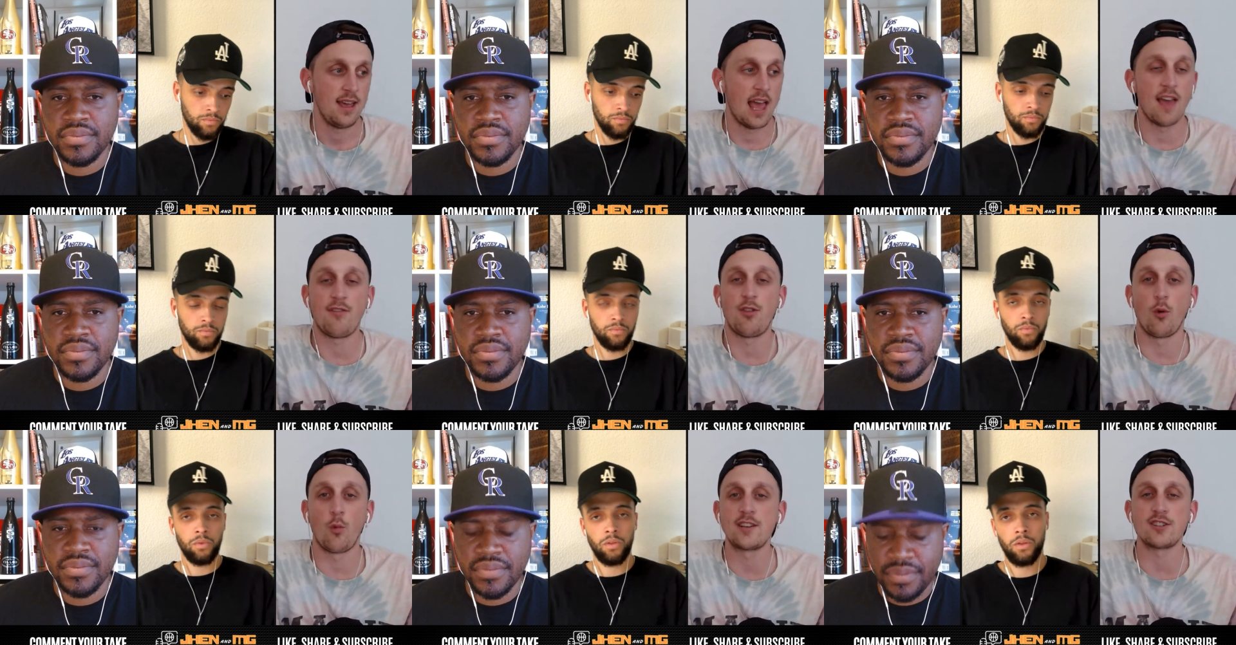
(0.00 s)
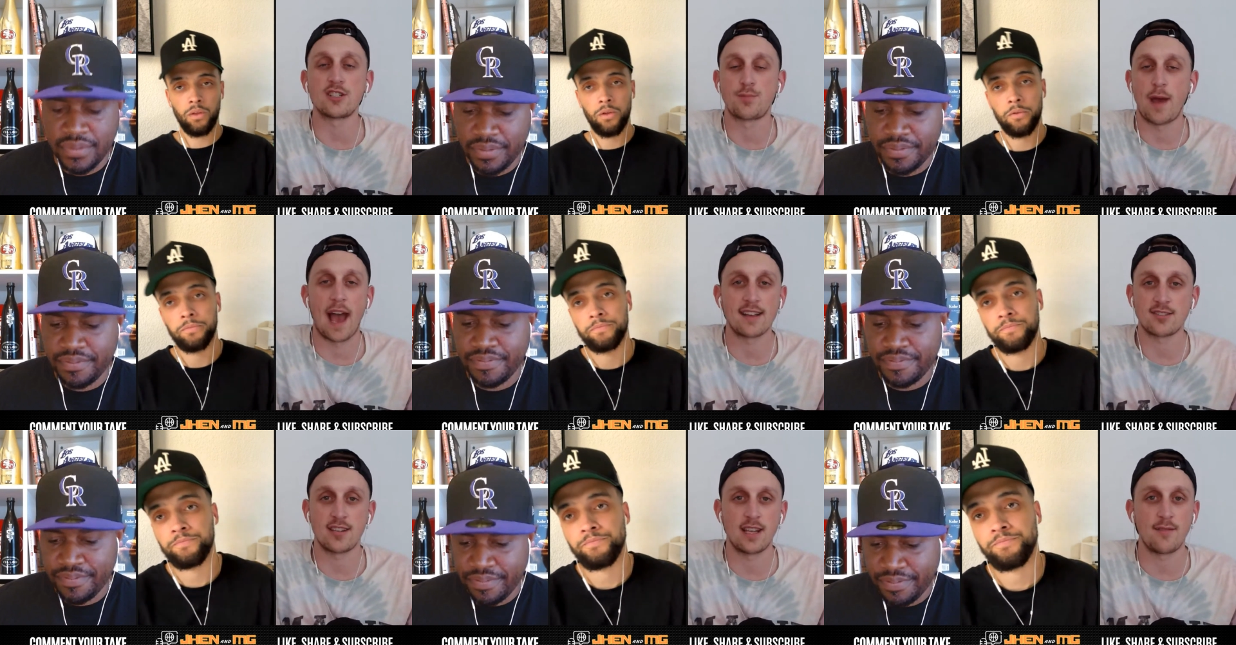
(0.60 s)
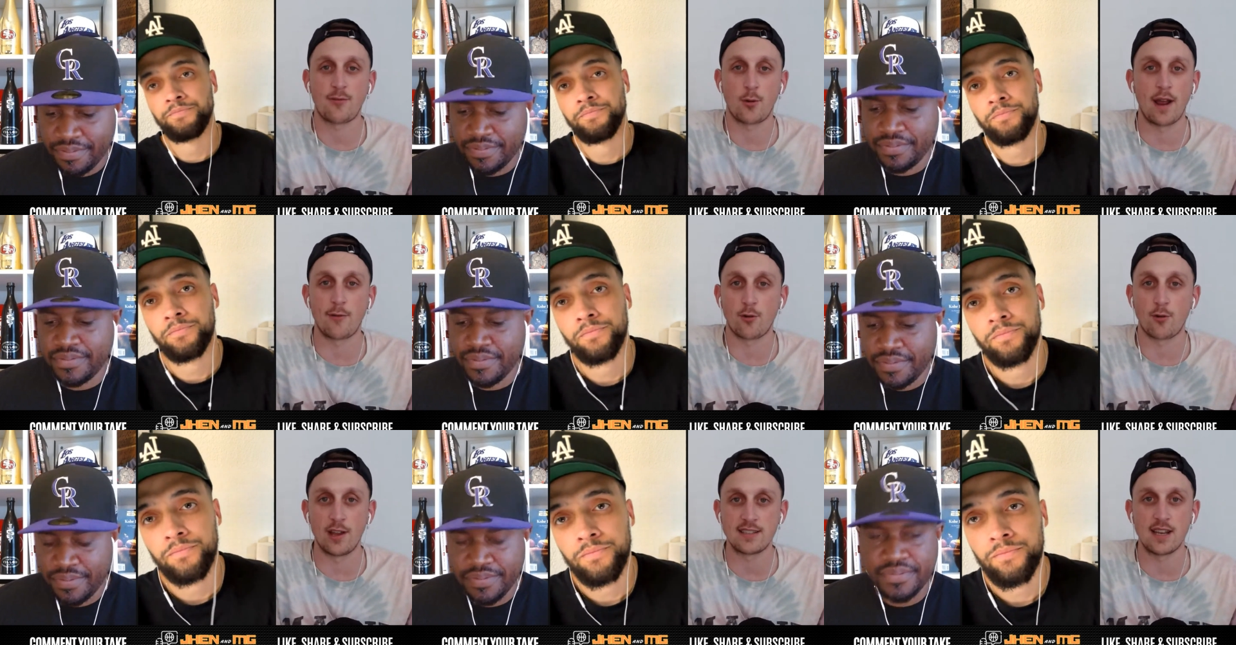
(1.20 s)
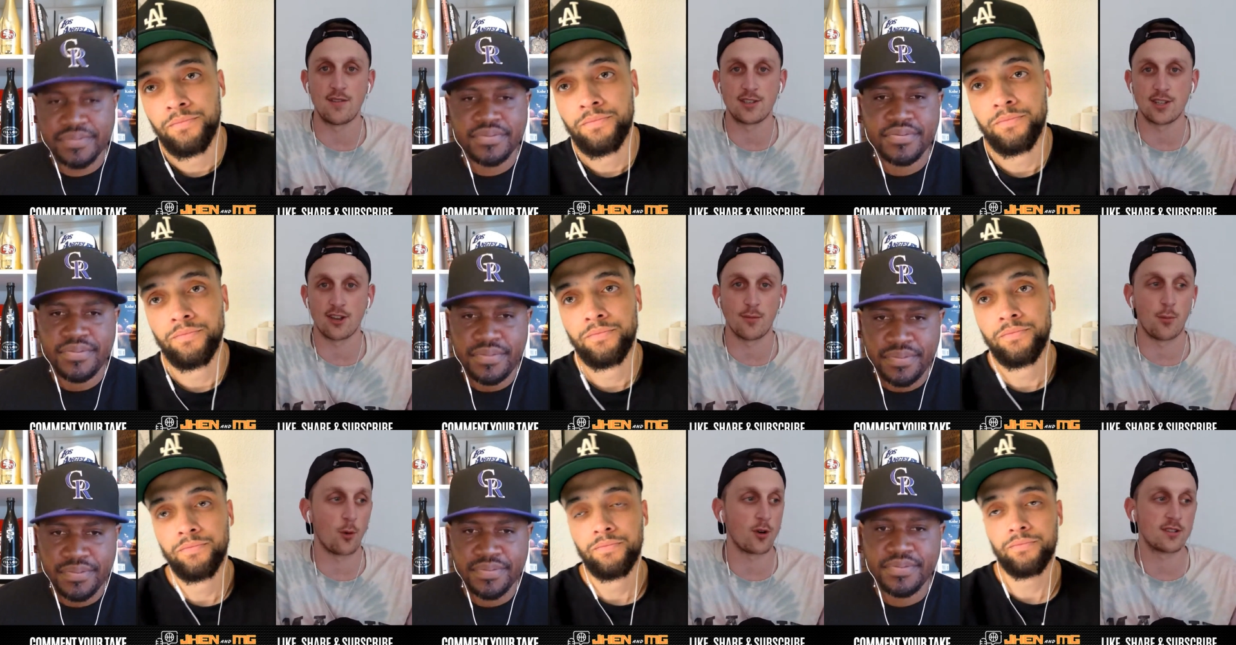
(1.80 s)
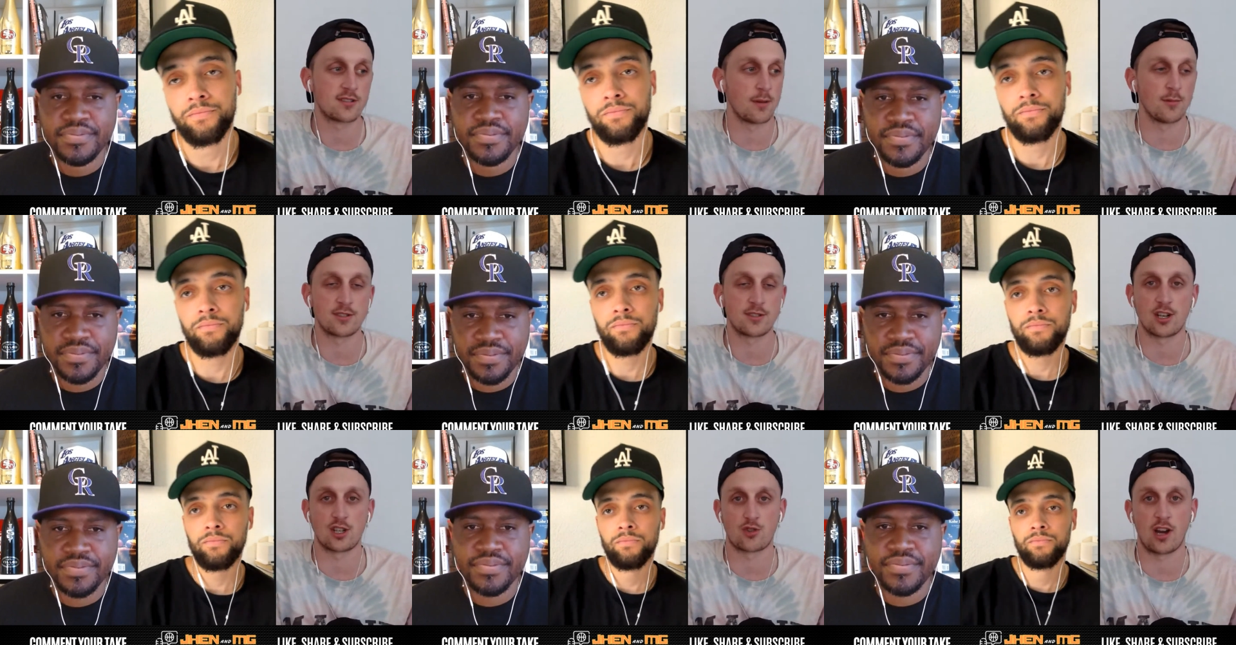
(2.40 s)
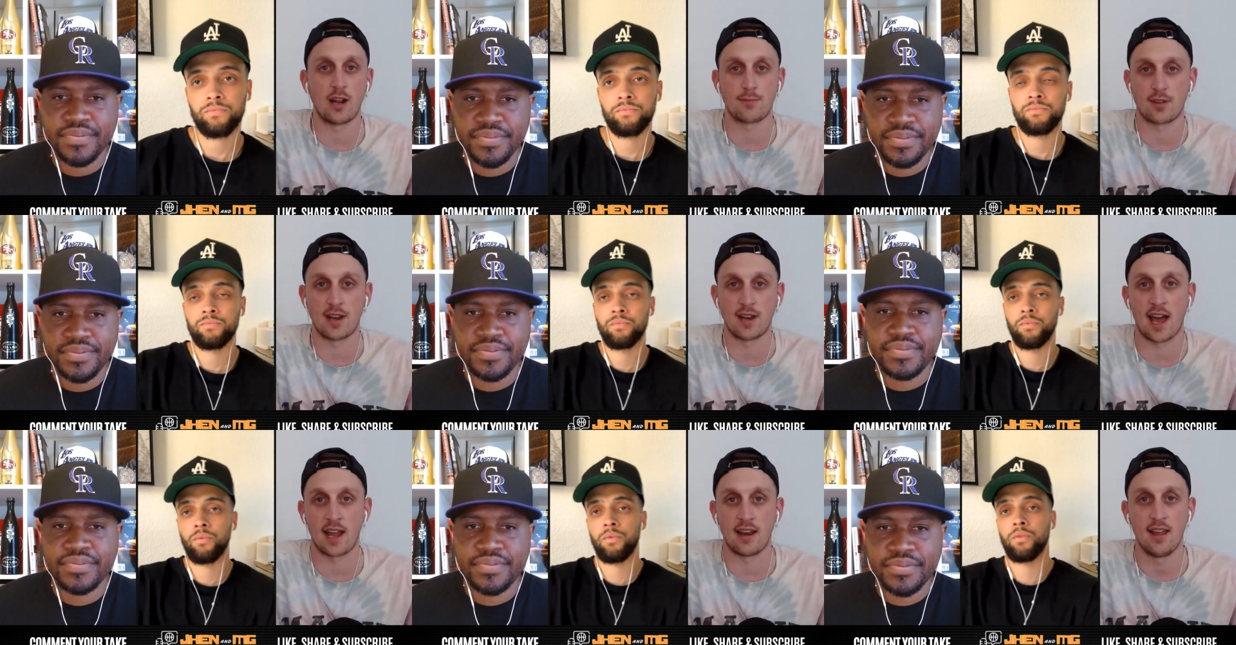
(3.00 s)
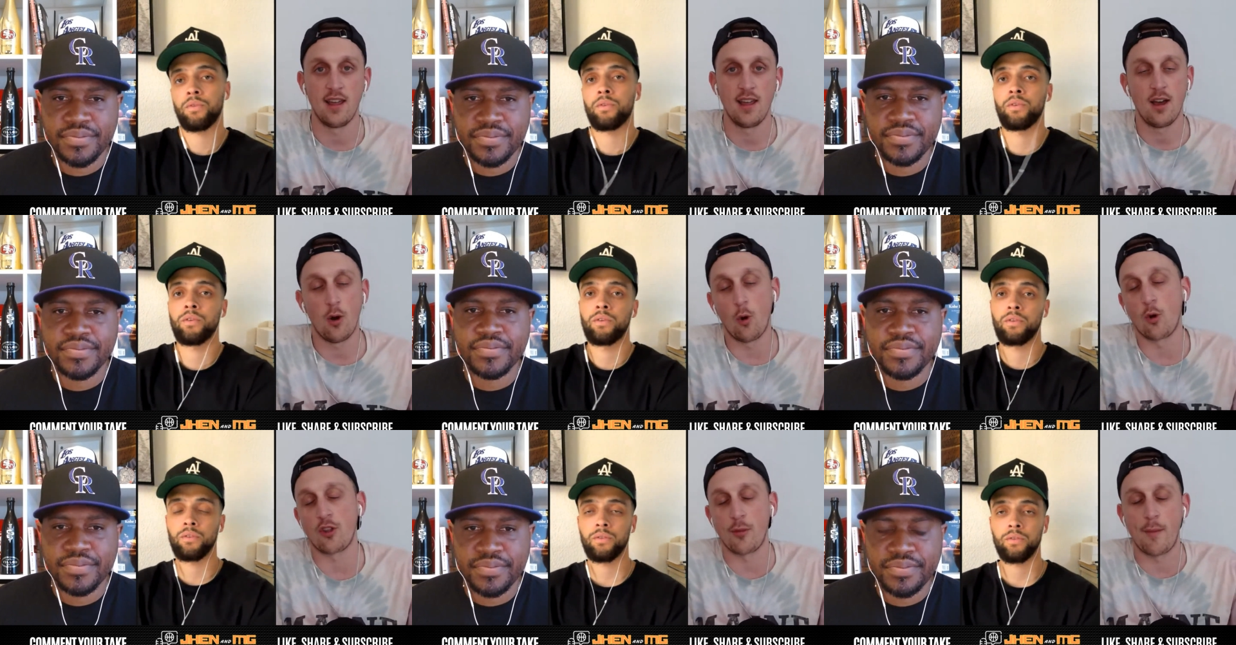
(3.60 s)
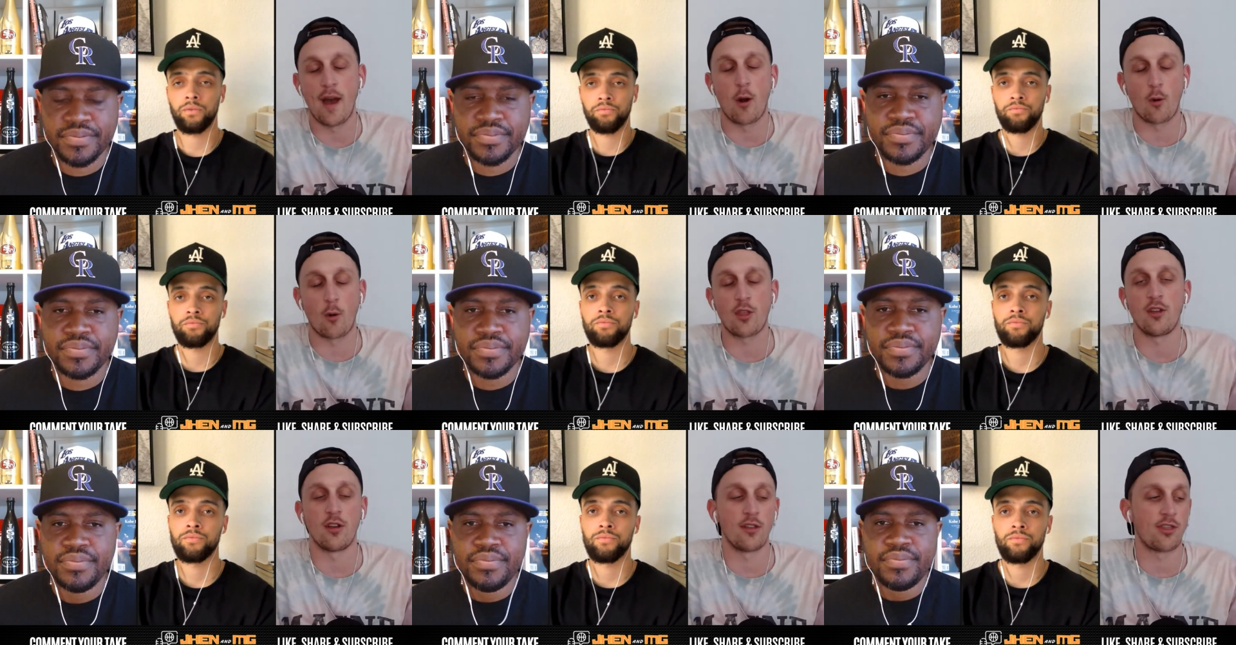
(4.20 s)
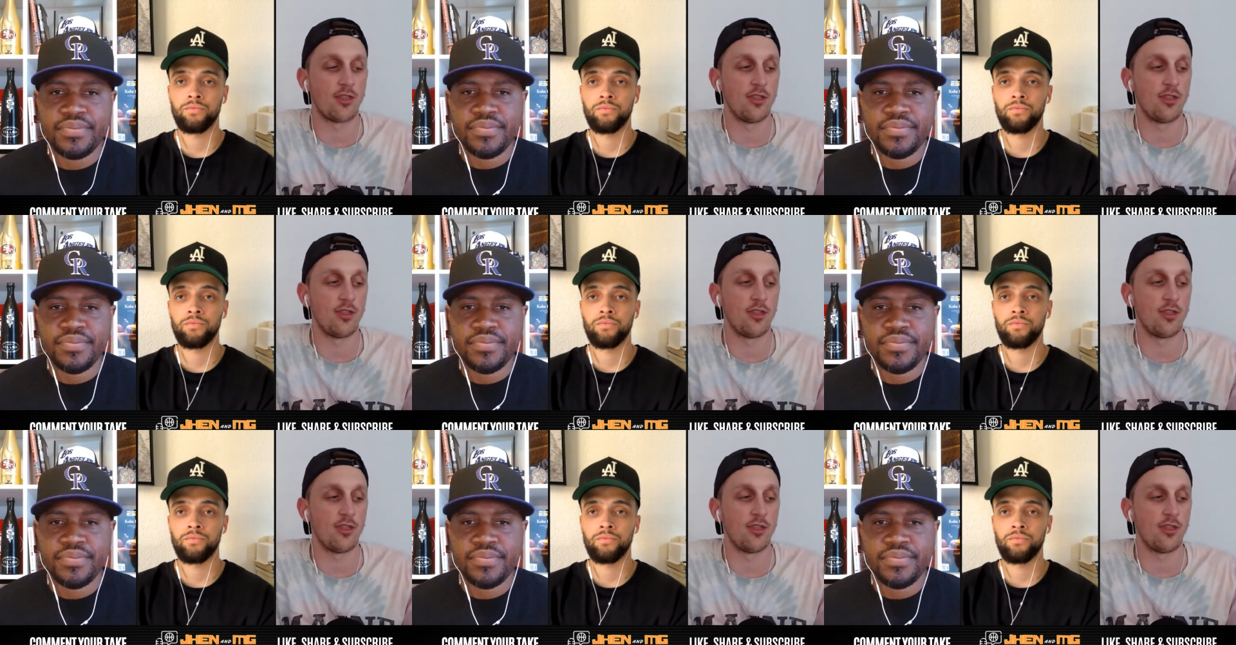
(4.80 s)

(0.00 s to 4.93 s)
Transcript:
Speaker 1: If the Wizards pass on him for whatever reason, if he's on the board, someone's going to trade up to nine, or the or the